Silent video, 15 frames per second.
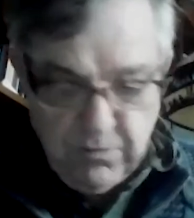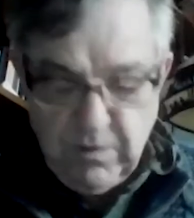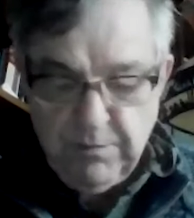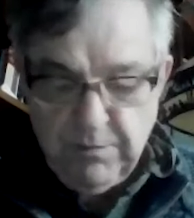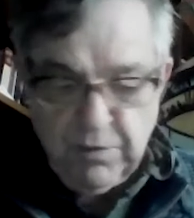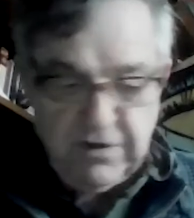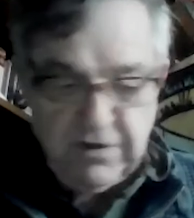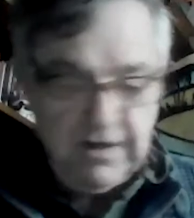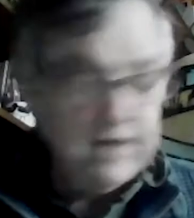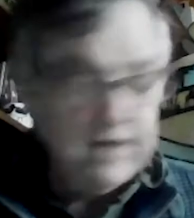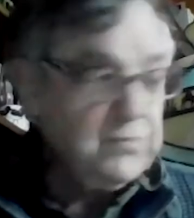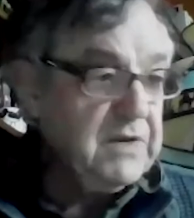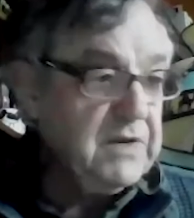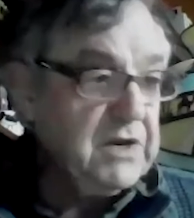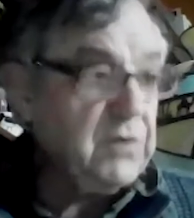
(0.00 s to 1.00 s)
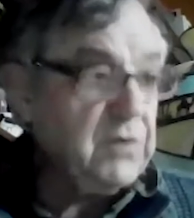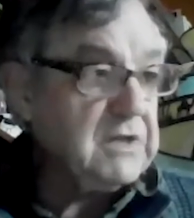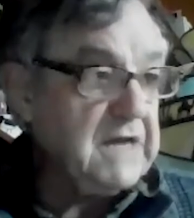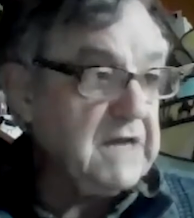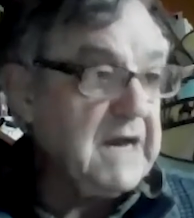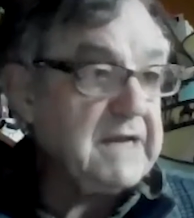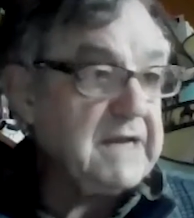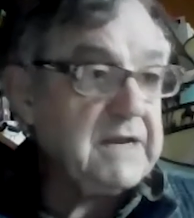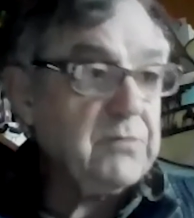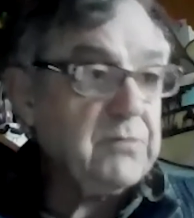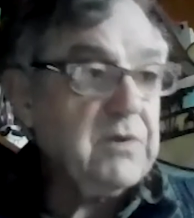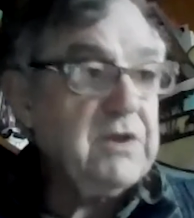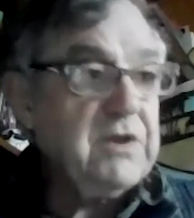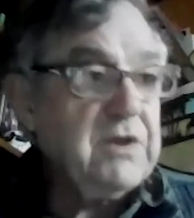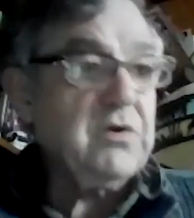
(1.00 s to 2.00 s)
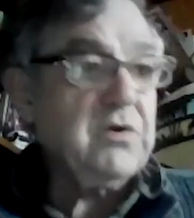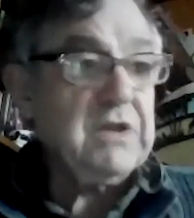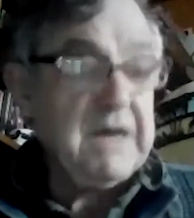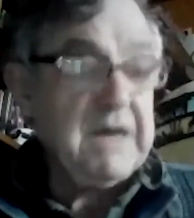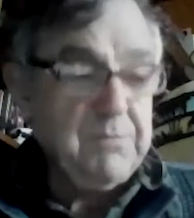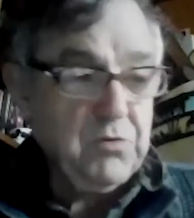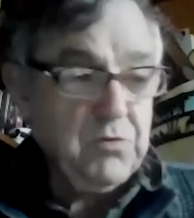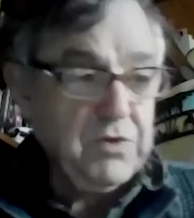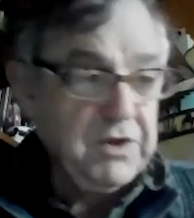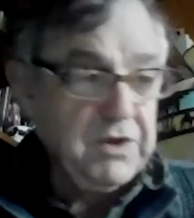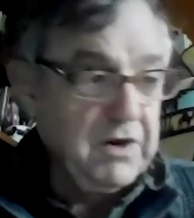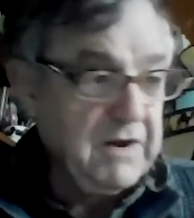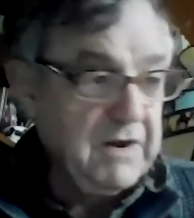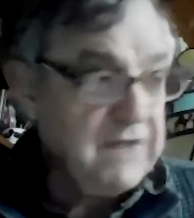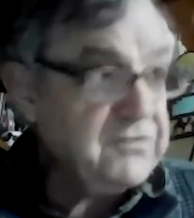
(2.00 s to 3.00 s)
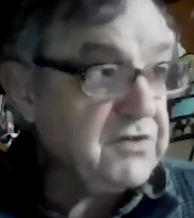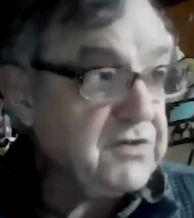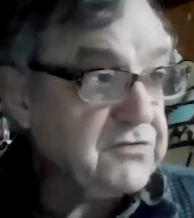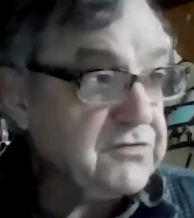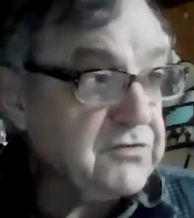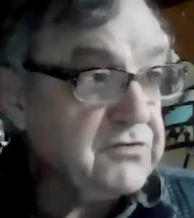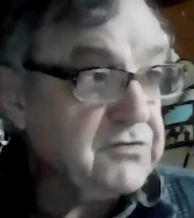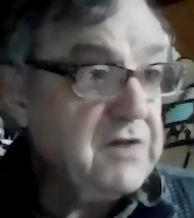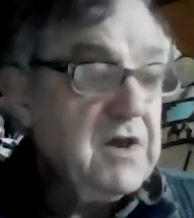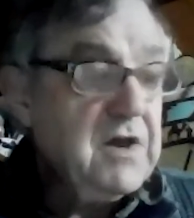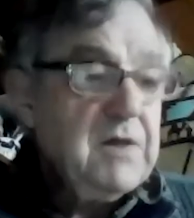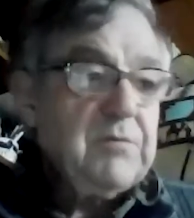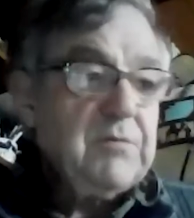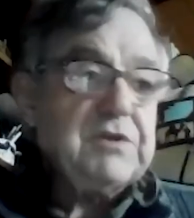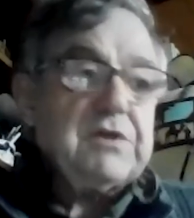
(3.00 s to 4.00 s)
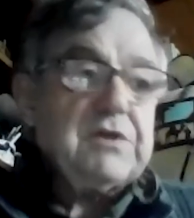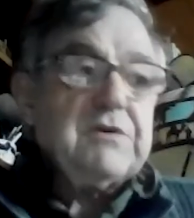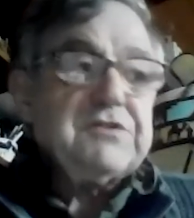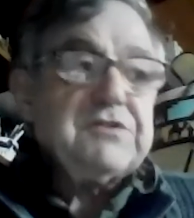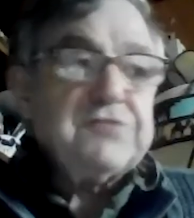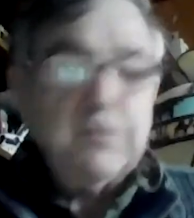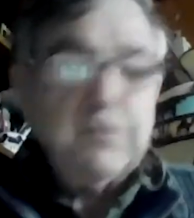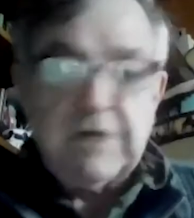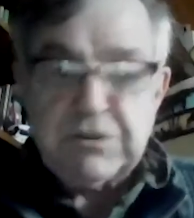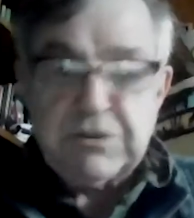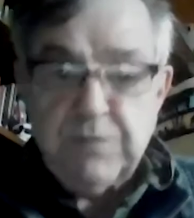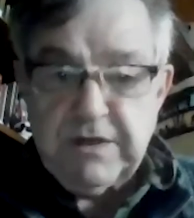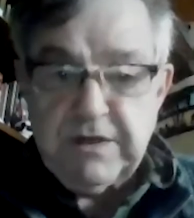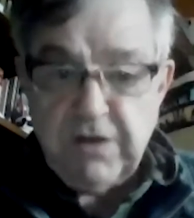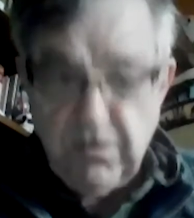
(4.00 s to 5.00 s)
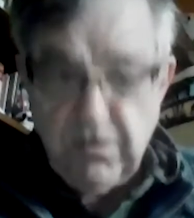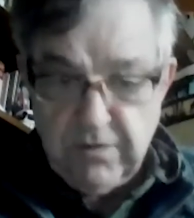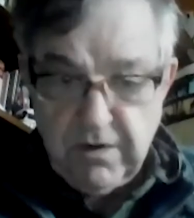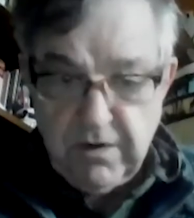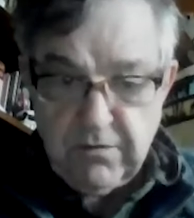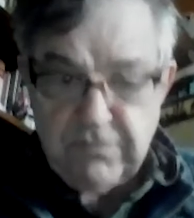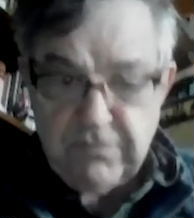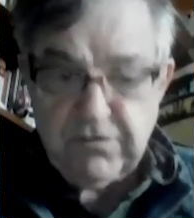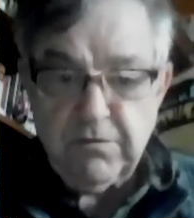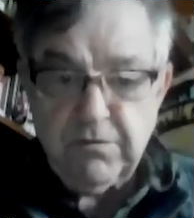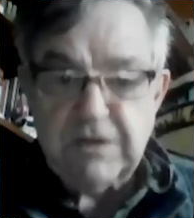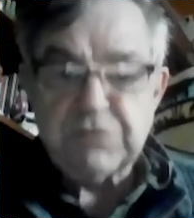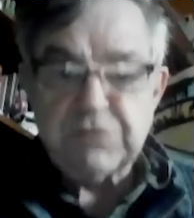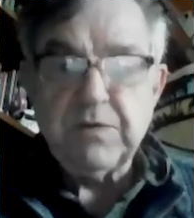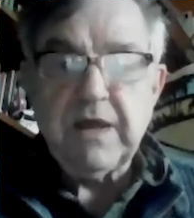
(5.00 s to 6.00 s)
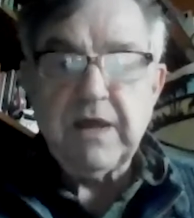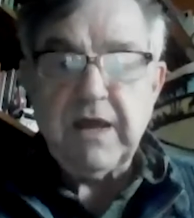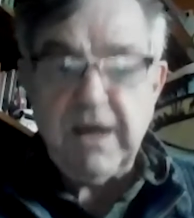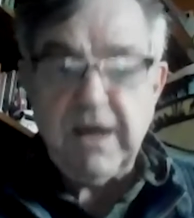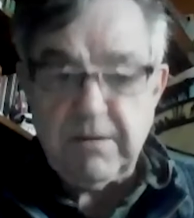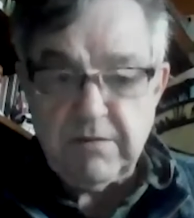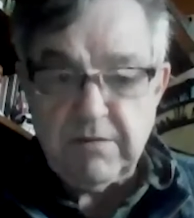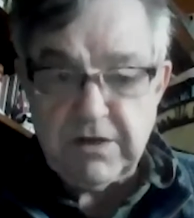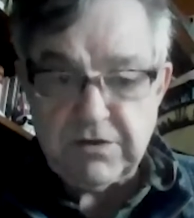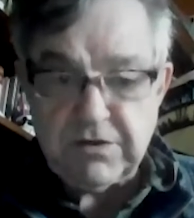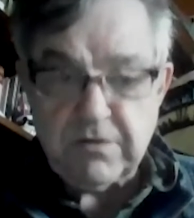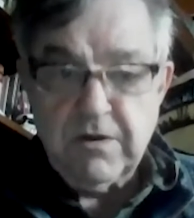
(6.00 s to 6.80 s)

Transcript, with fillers: We pretend we know a lot, and we know a lot more than our ancestors, but there is so much we don't know, so much we can't measure.